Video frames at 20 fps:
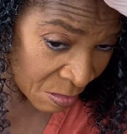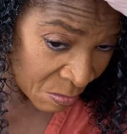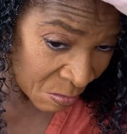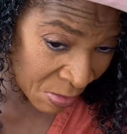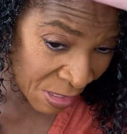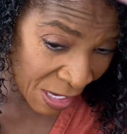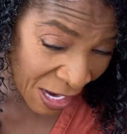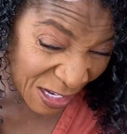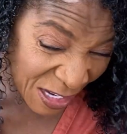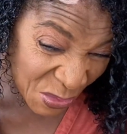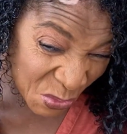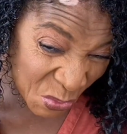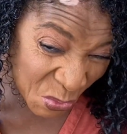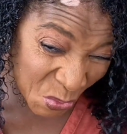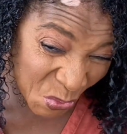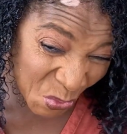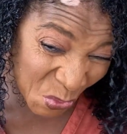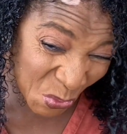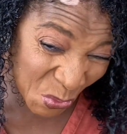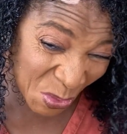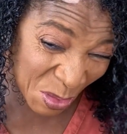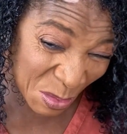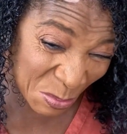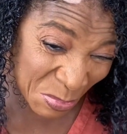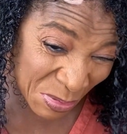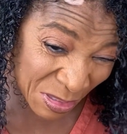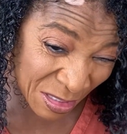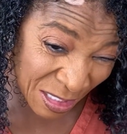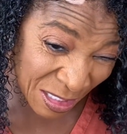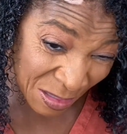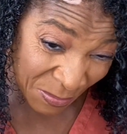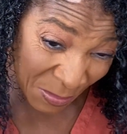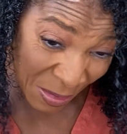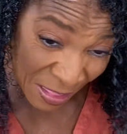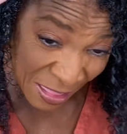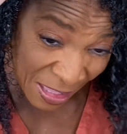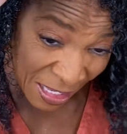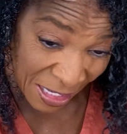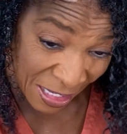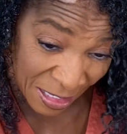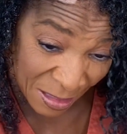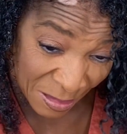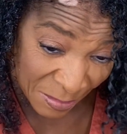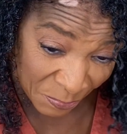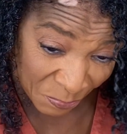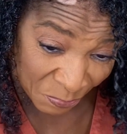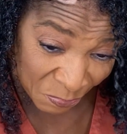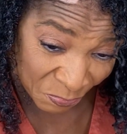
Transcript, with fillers: But I truly believe, I think it,